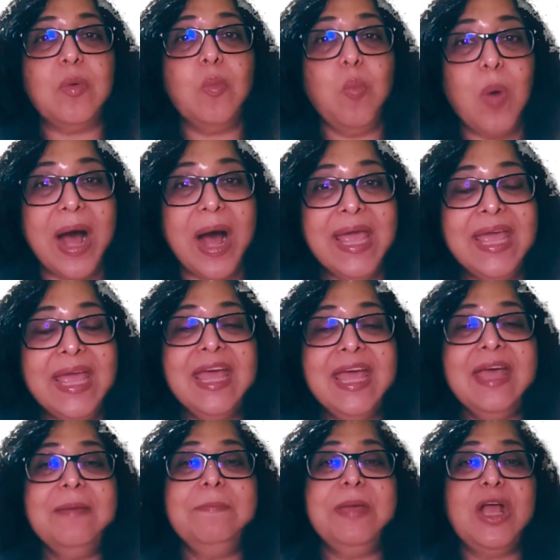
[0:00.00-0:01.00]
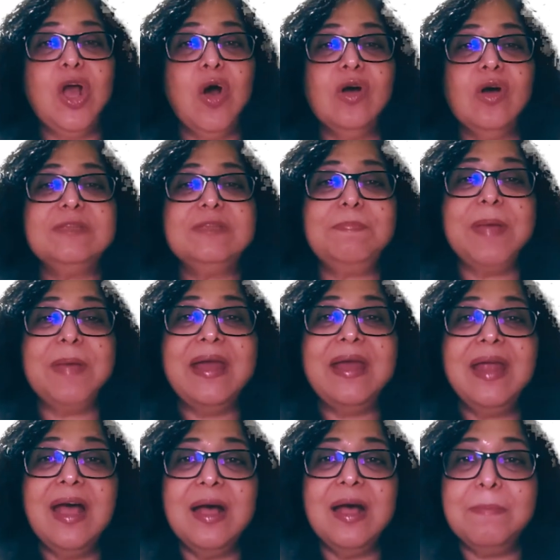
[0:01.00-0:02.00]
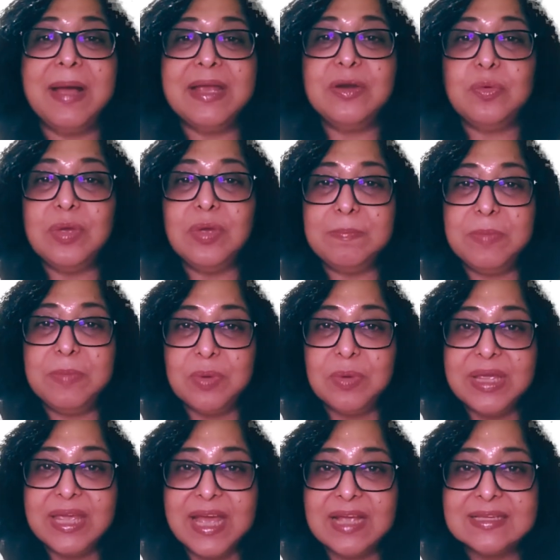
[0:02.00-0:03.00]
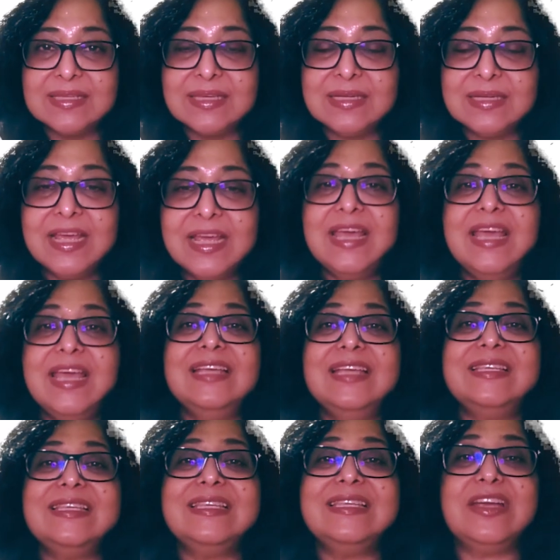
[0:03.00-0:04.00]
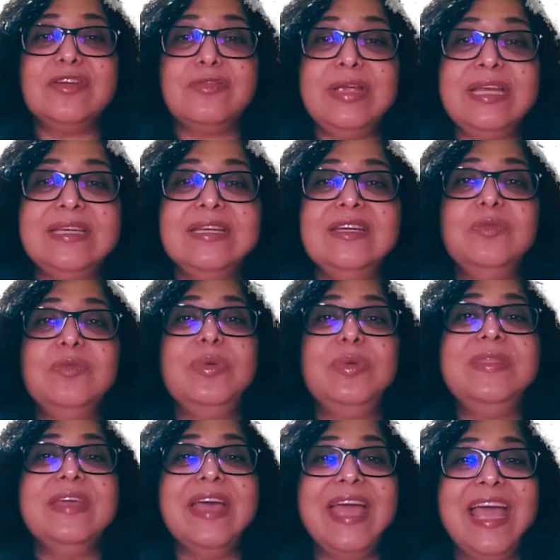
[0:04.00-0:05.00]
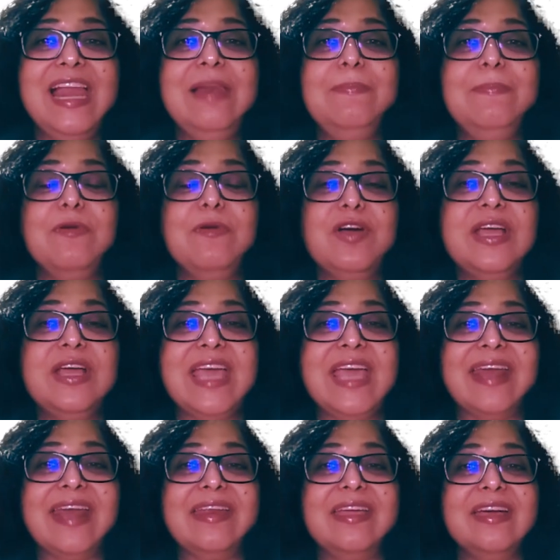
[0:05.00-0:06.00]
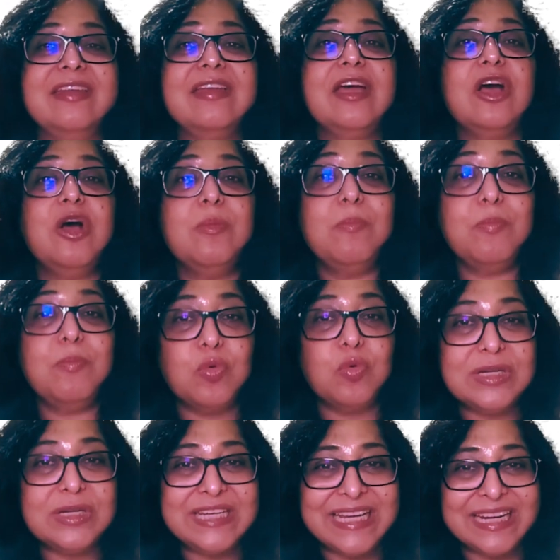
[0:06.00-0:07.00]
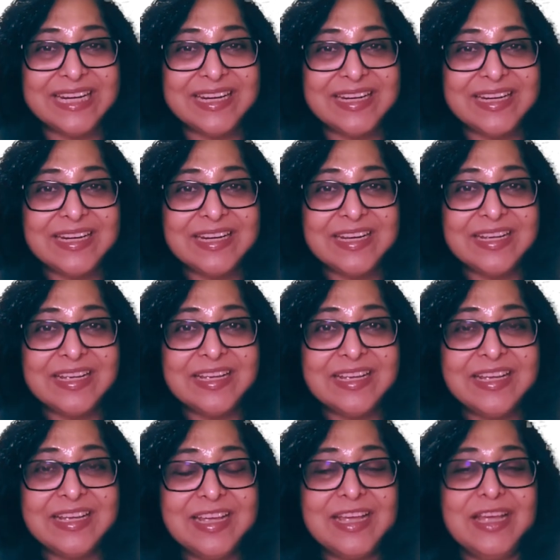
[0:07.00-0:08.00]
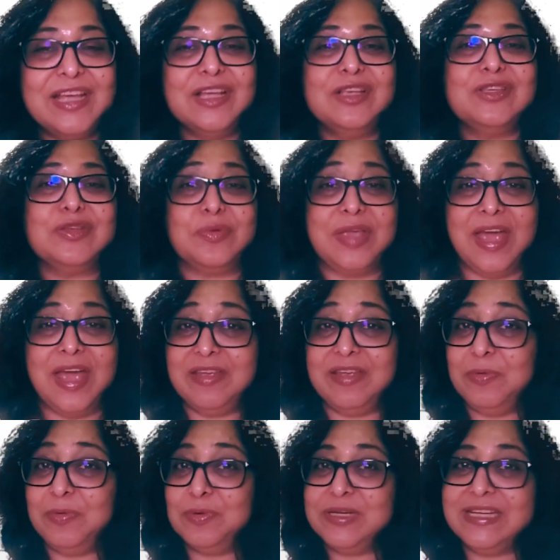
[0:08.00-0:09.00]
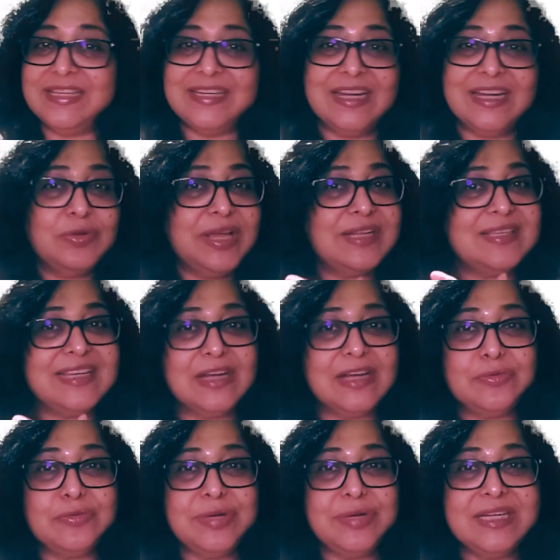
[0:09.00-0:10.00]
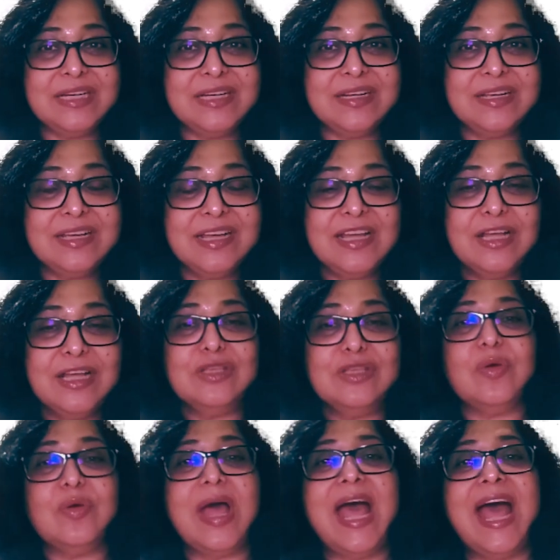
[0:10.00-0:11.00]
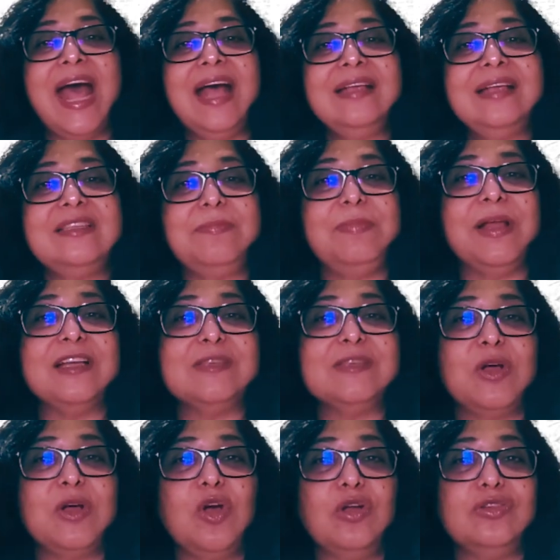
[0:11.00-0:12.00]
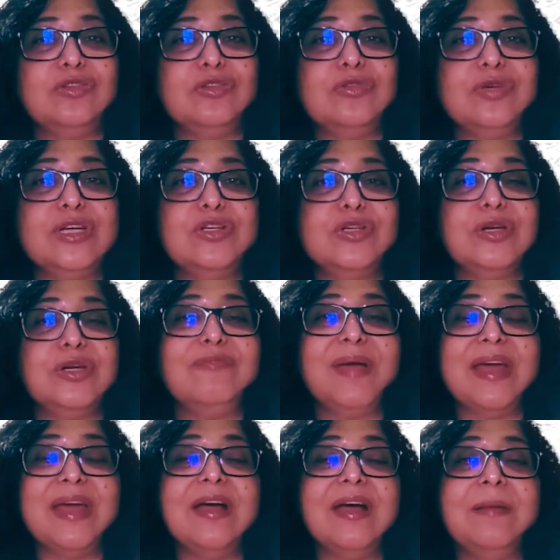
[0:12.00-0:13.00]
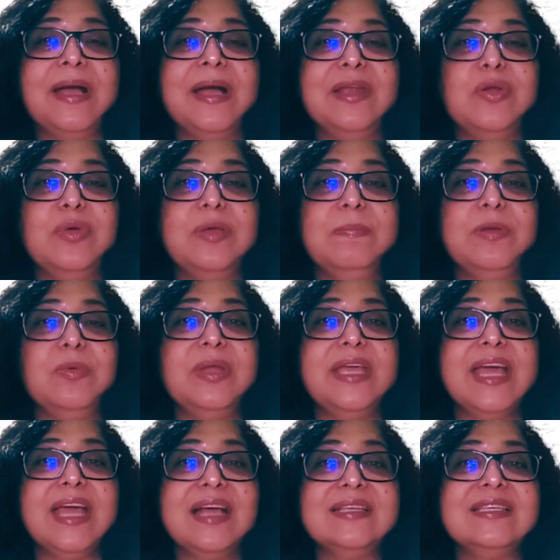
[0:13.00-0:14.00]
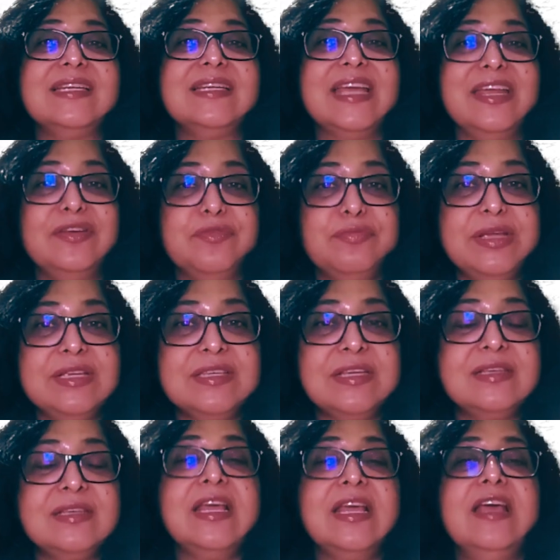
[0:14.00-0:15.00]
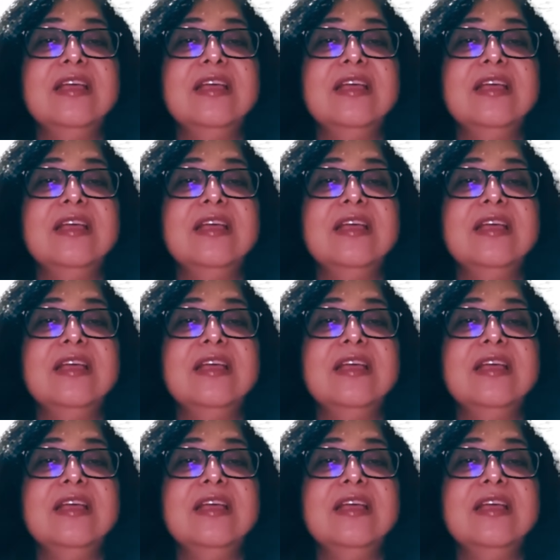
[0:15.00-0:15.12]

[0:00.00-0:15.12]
Why? Because para-aminohippuric acid is secreted with the help of a carrier protein. So carrier proteins tend to get saturated. So as the plasma concentration of para-aminohippuric acid increases,